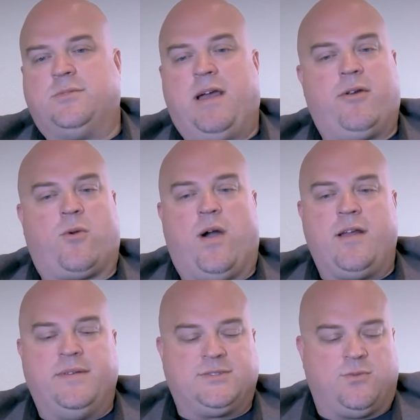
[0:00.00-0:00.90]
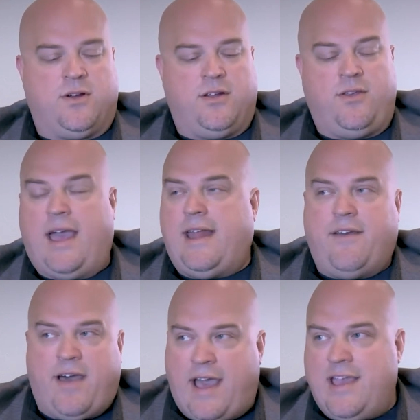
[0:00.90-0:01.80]
So my requirements were you had to
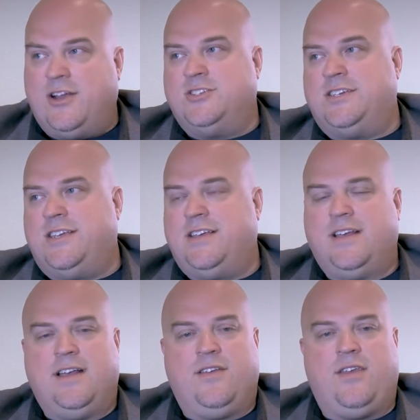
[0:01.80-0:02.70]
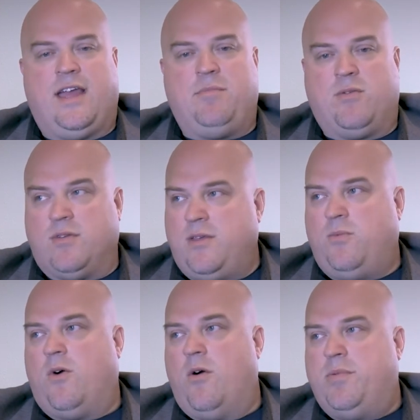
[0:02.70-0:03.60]
have high energy, you had to be really
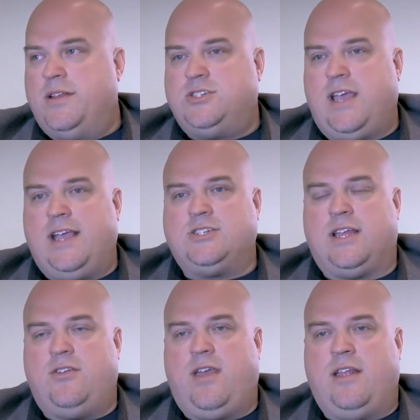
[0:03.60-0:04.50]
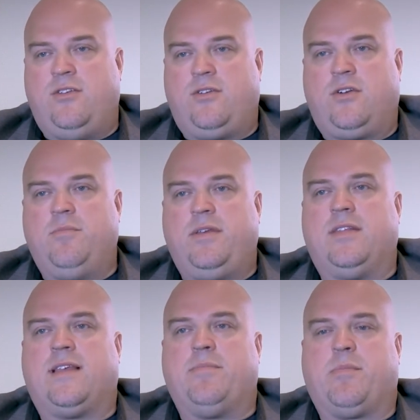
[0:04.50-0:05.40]
open to change, and you and you couldn't be
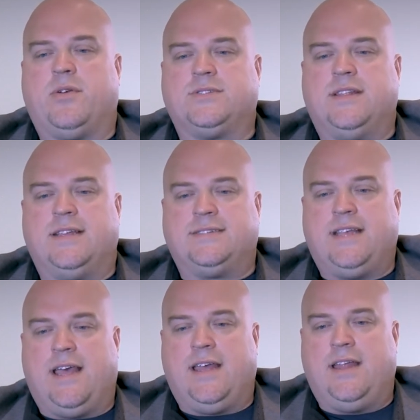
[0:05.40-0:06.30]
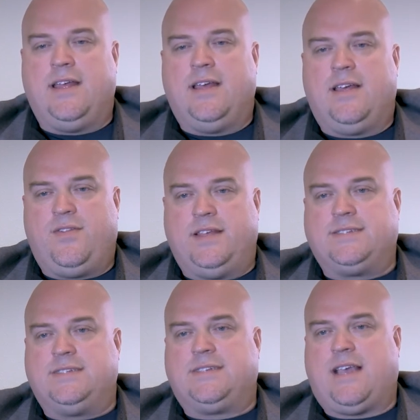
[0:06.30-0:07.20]
the type of person that said,
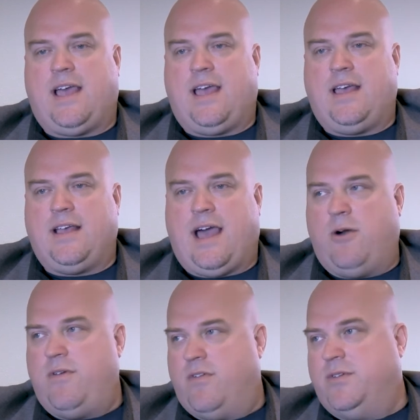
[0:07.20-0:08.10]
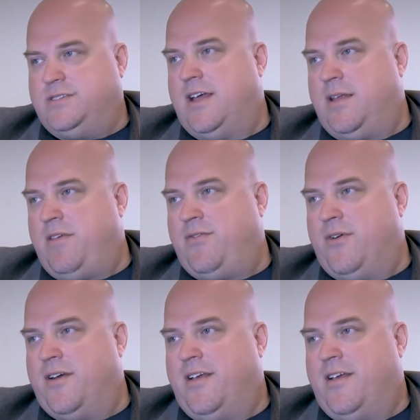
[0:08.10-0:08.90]
"This is how we've always done it before."